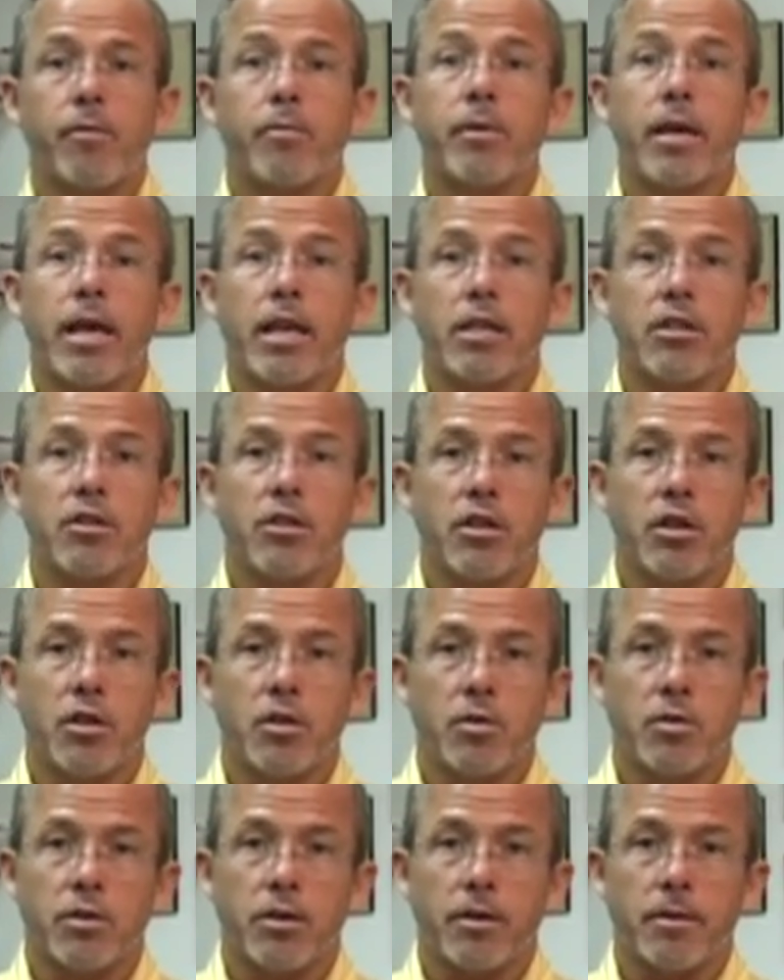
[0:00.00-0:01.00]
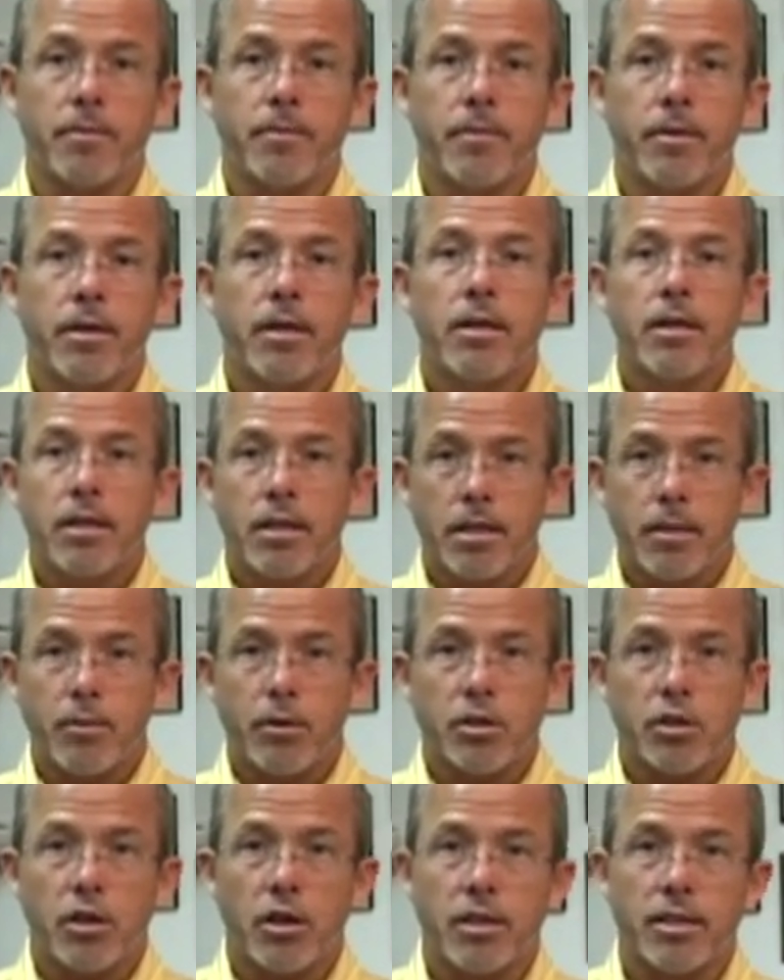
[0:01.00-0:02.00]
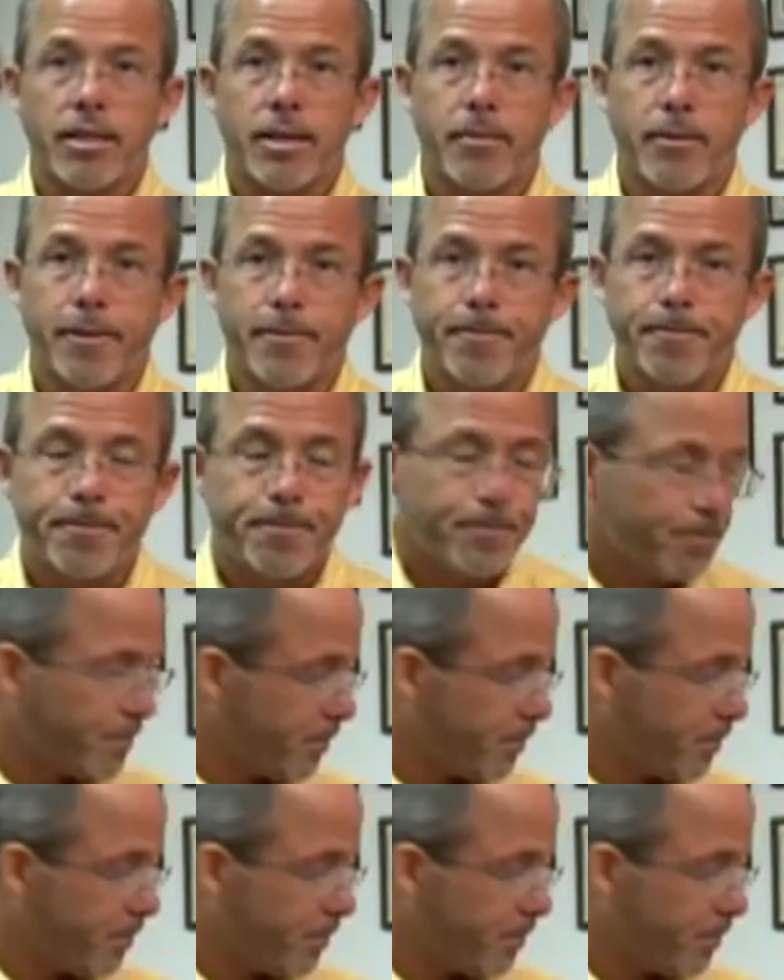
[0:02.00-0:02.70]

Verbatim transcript: from getting to the user? Let me show you something.